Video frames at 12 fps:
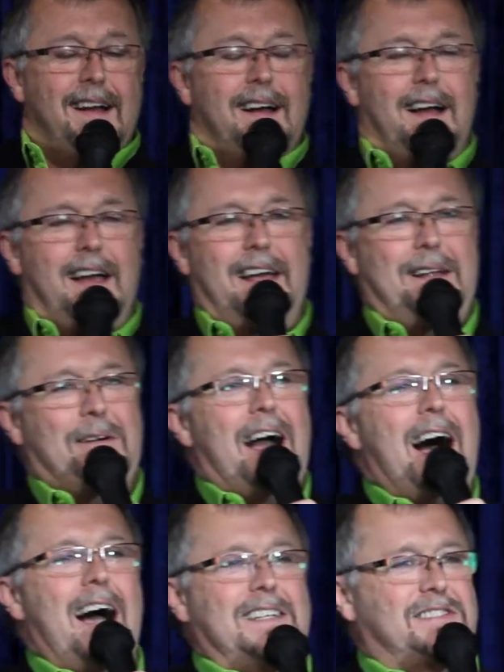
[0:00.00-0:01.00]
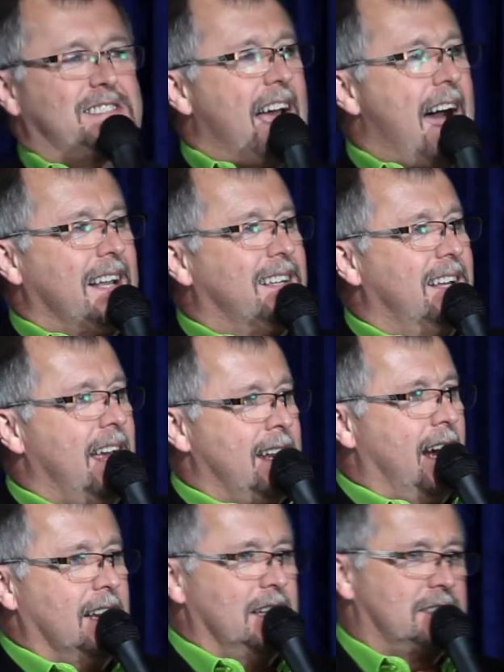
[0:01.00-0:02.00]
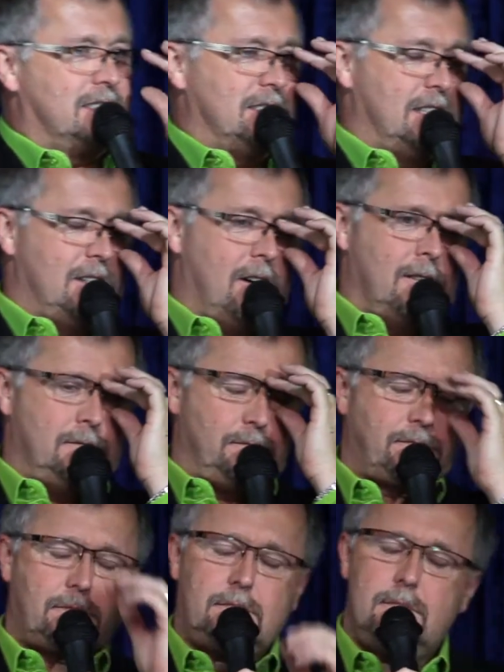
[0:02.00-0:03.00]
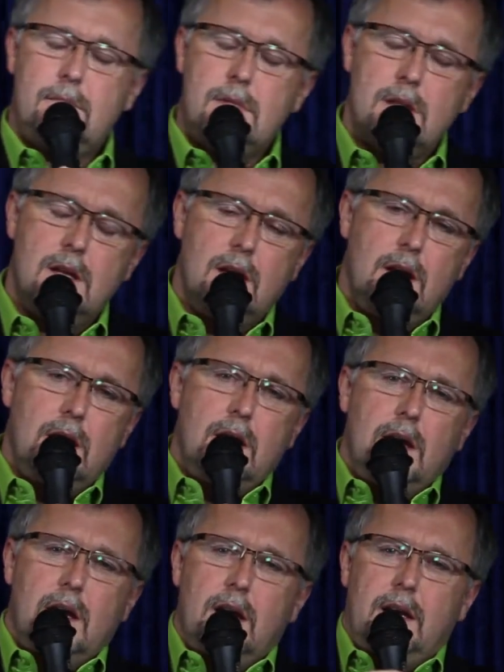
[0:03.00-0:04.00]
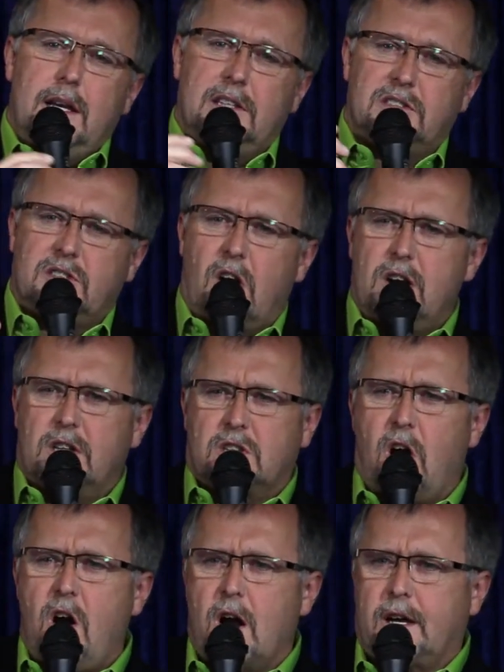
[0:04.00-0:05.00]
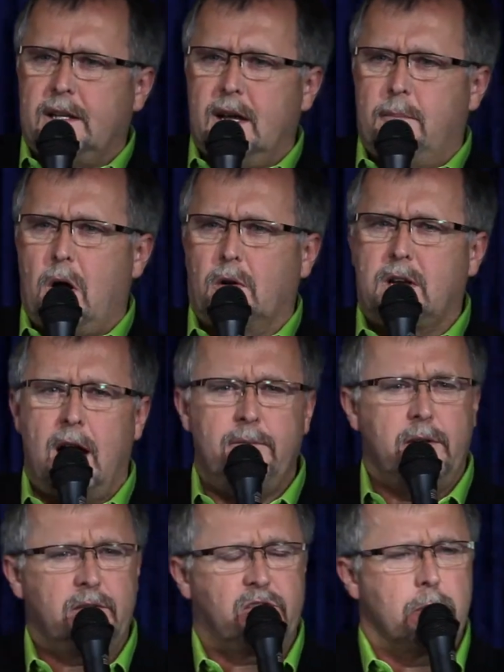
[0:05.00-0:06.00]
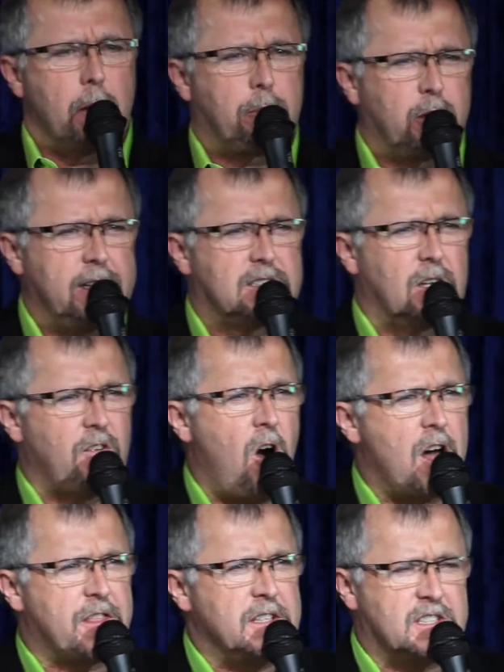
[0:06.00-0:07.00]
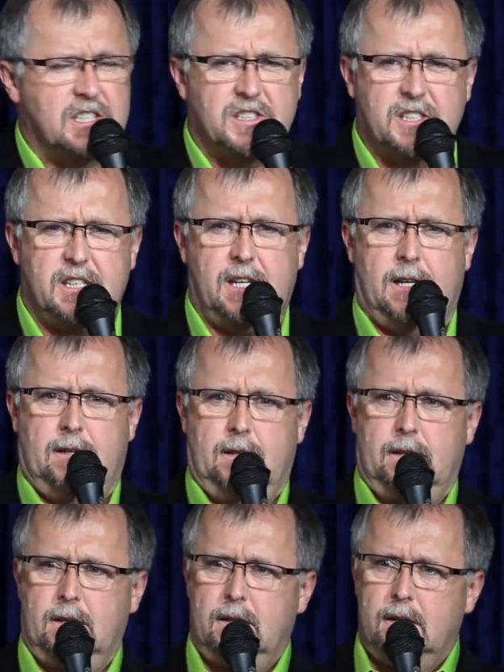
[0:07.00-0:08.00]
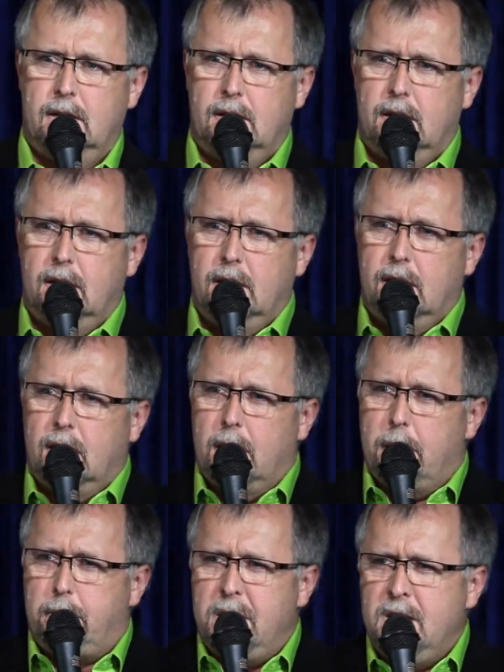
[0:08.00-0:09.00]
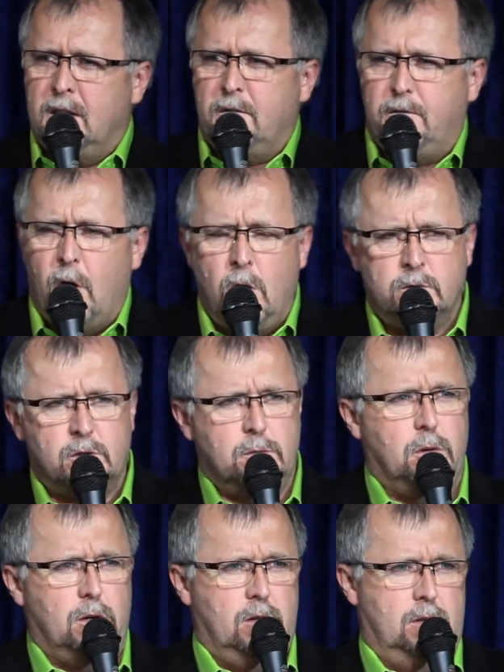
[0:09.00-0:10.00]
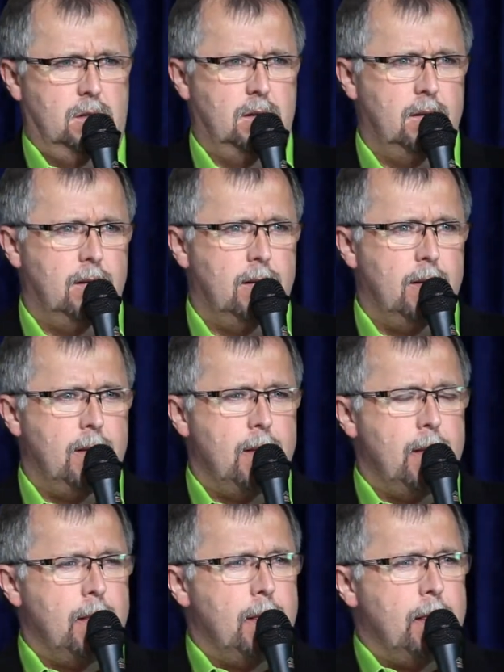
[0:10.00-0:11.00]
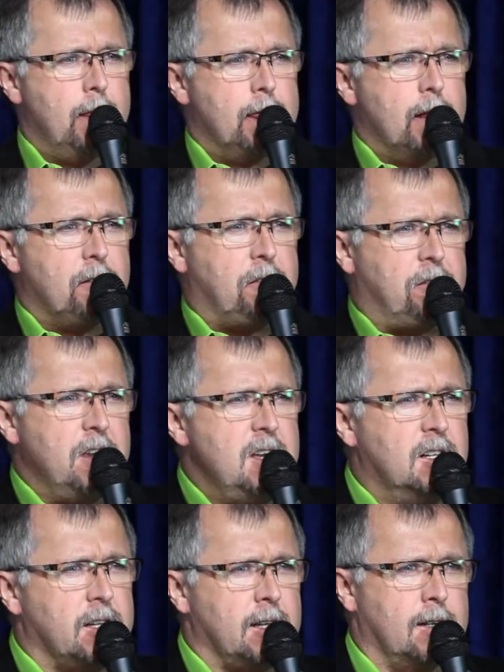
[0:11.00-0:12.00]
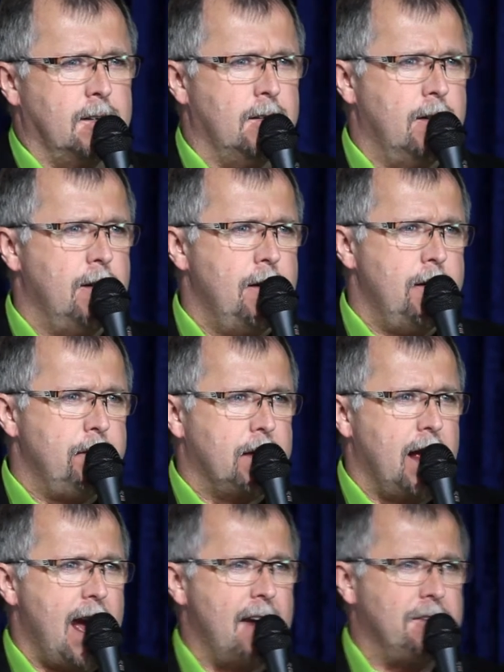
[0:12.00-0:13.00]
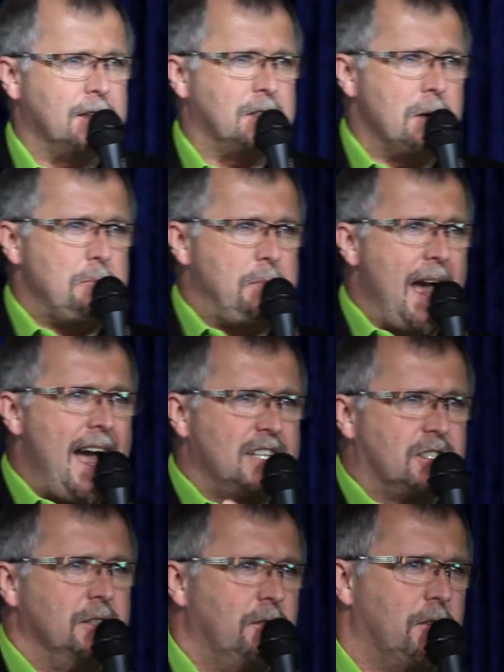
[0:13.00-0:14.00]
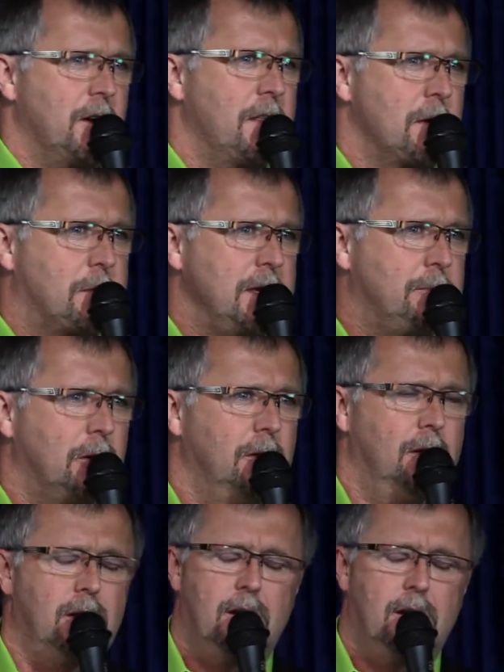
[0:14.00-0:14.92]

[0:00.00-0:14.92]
Anyway, I sat and I listened to Dov. He started talking about coming from a place of authenticity, being vulnerable, feeling, having compassion for other people.